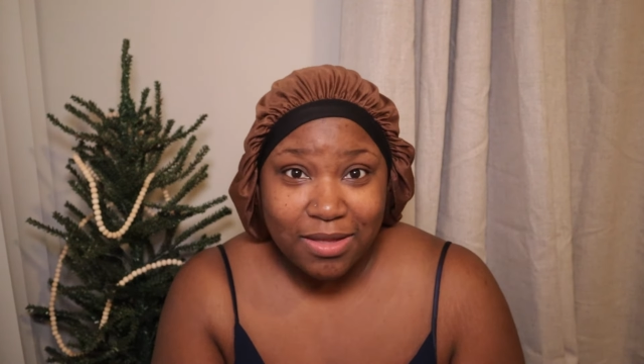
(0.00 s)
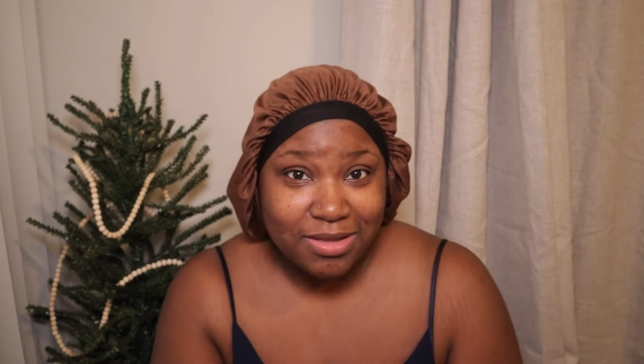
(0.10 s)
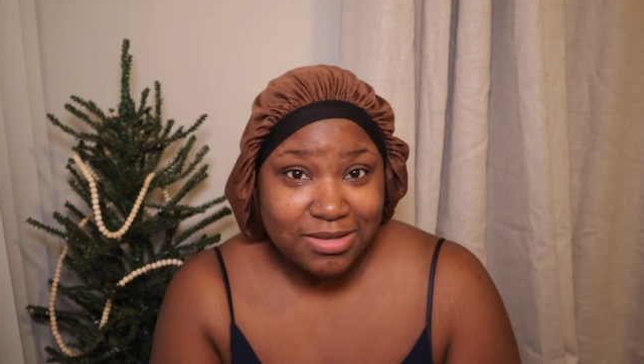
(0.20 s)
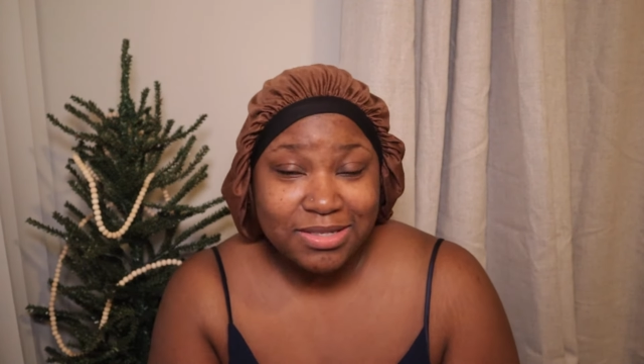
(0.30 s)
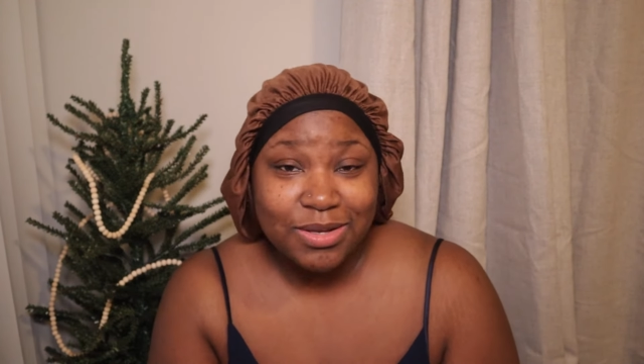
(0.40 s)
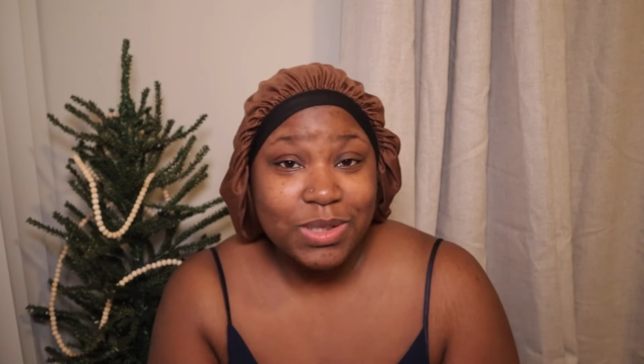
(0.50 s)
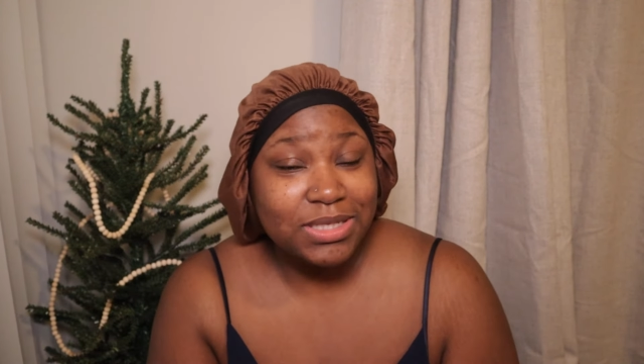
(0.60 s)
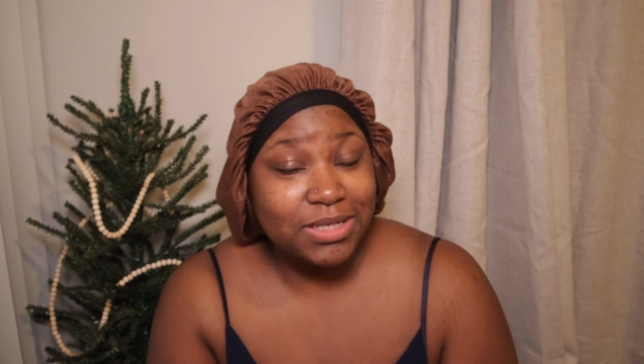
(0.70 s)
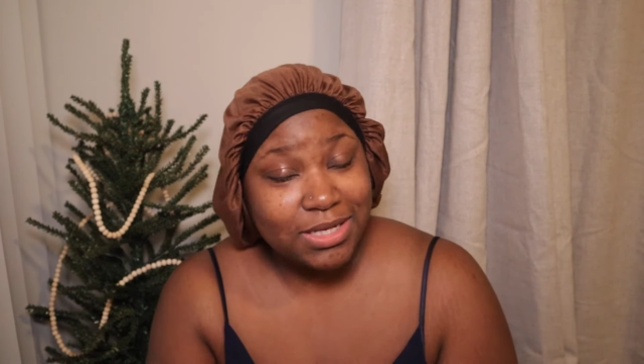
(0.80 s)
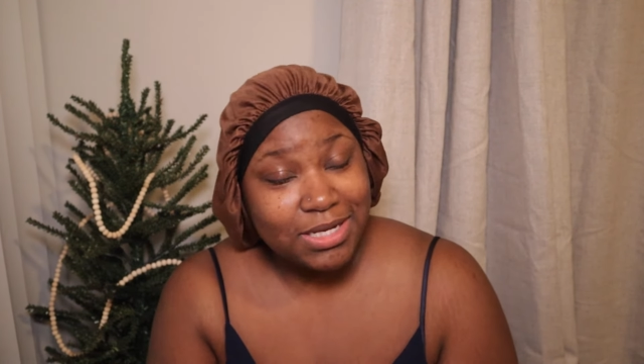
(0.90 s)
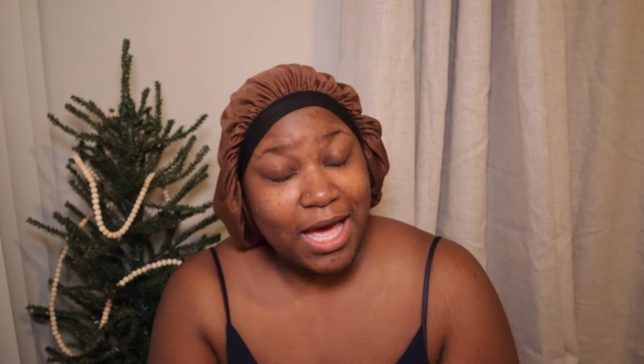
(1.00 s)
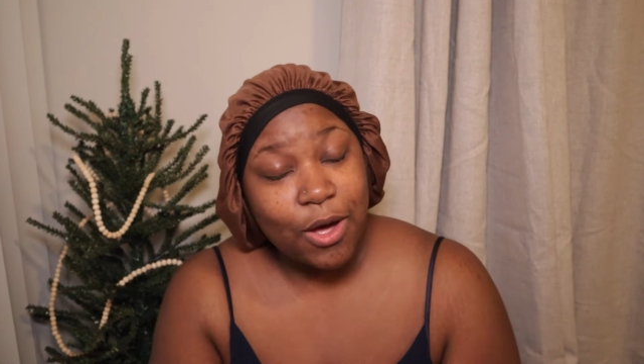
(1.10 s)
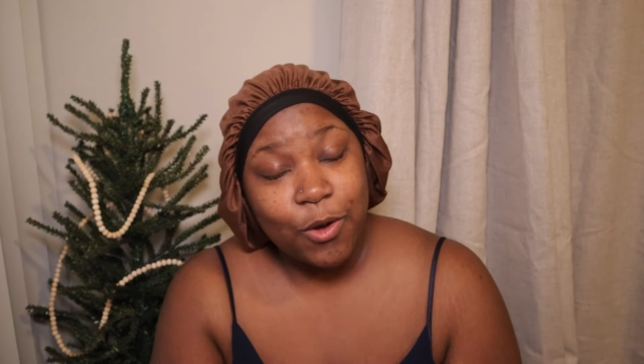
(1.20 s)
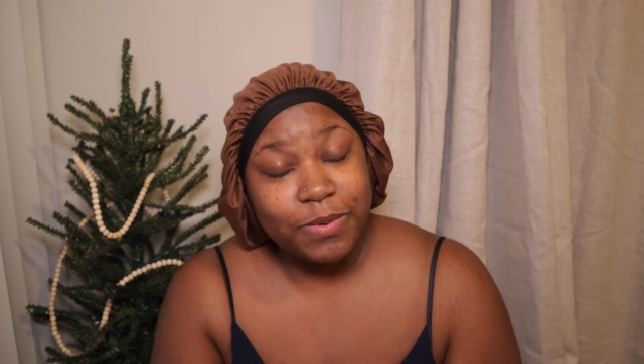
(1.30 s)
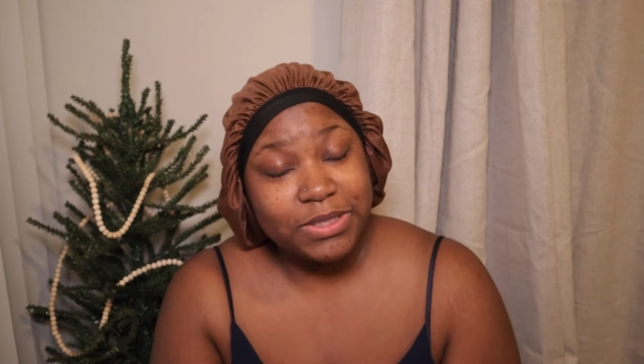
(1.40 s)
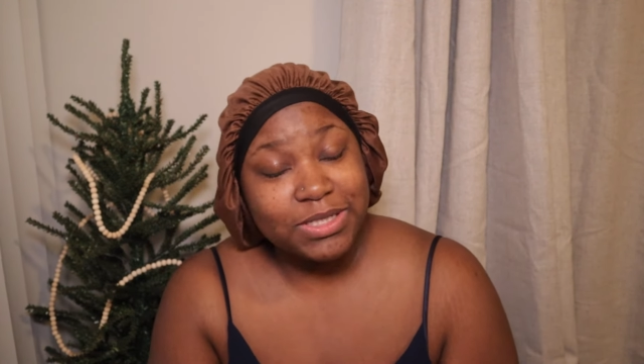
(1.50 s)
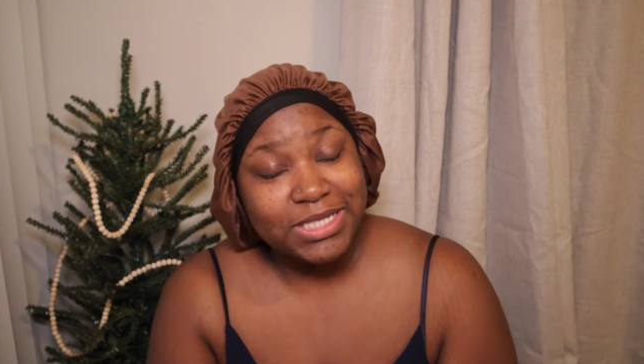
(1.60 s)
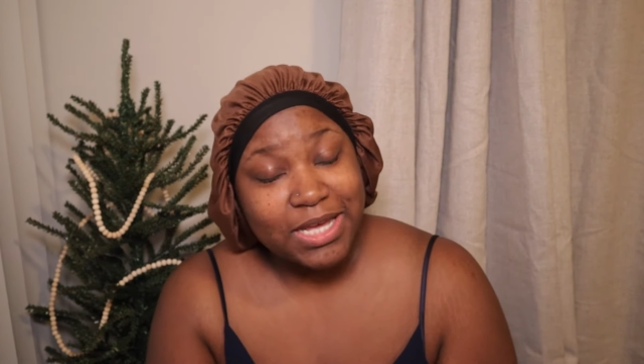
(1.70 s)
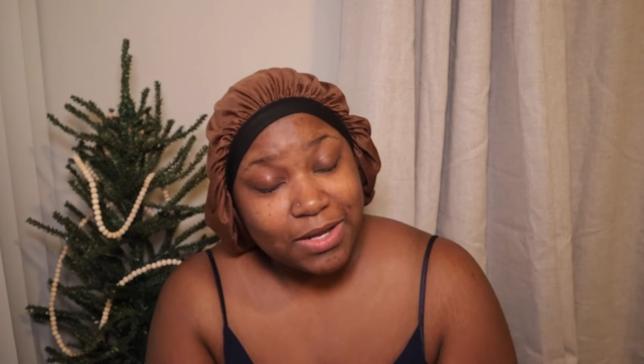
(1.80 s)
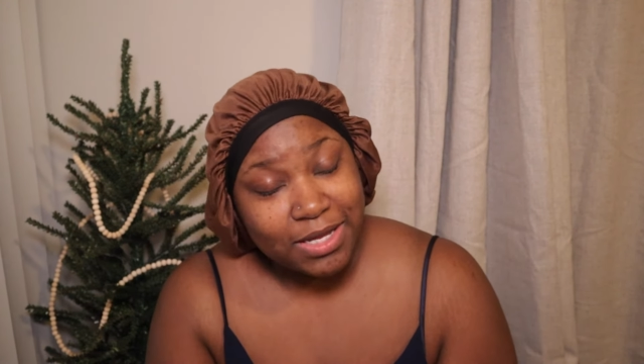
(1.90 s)
this is going to look. I hope it turns
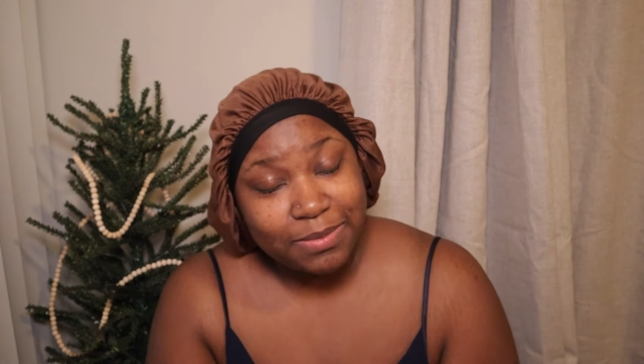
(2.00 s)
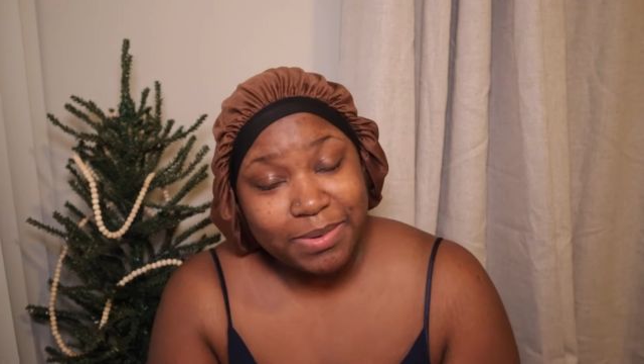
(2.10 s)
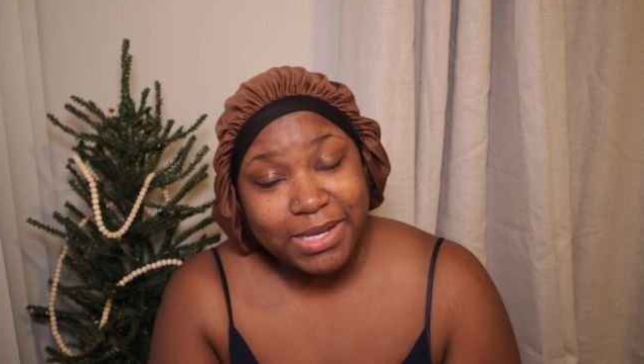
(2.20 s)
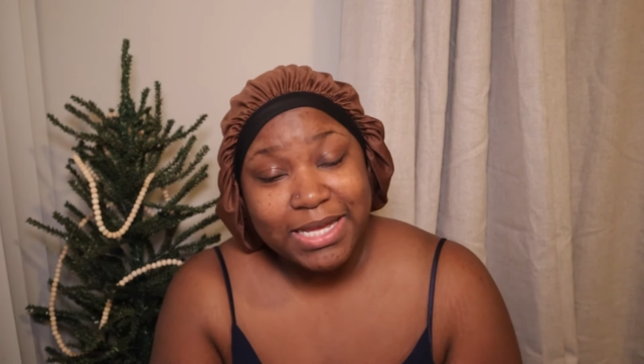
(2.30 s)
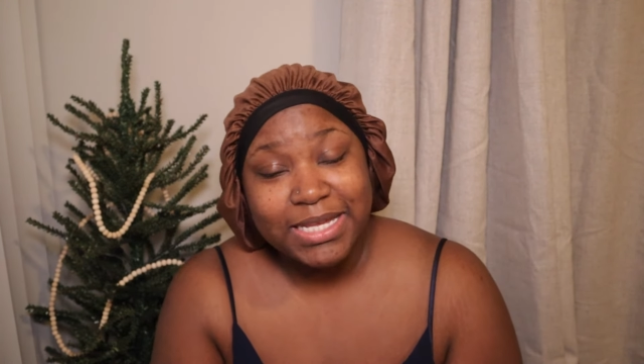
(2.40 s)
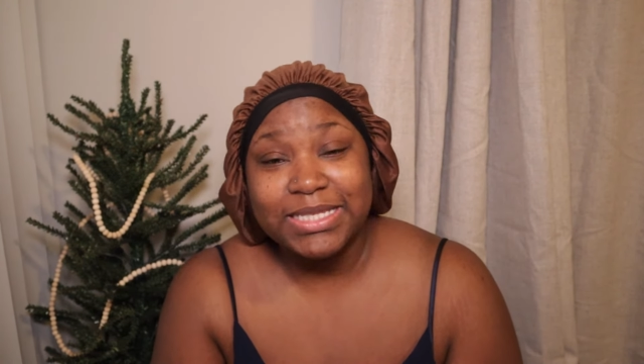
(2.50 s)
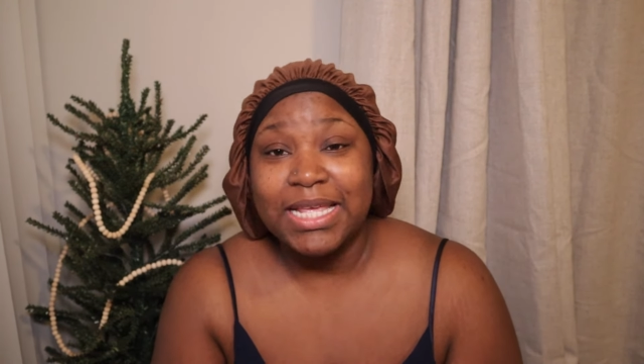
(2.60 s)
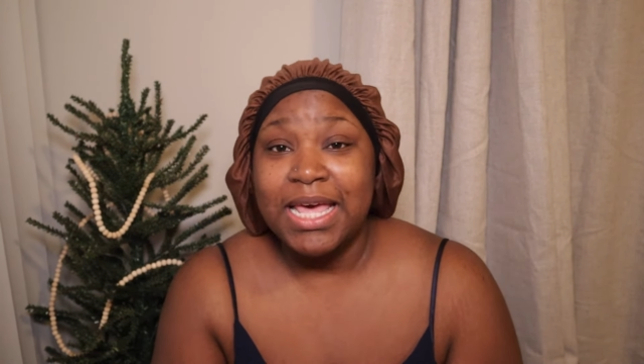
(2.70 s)
out good because